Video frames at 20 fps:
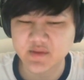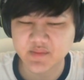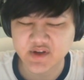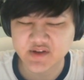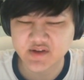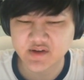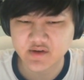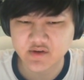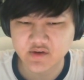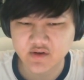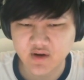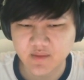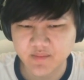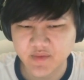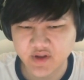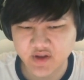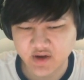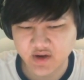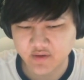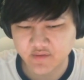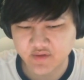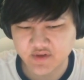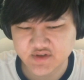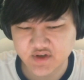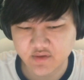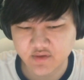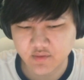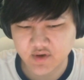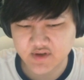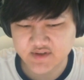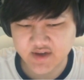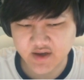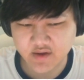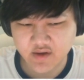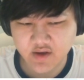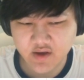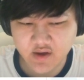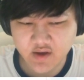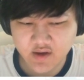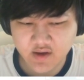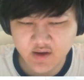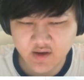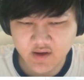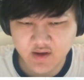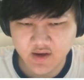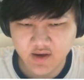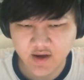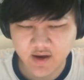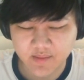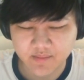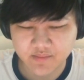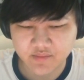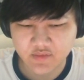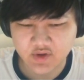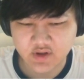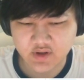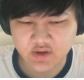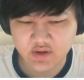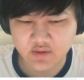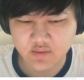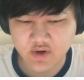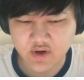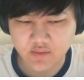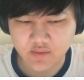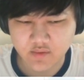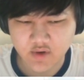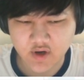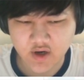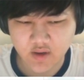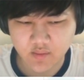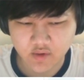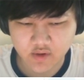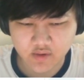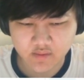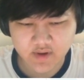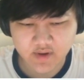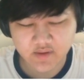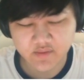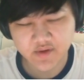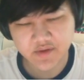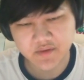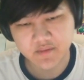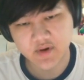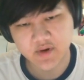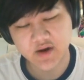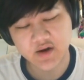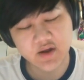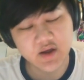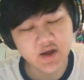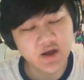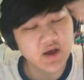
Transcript: Depending on the comp. But, you know, these are the ones that um, you want to uh, work around with, right?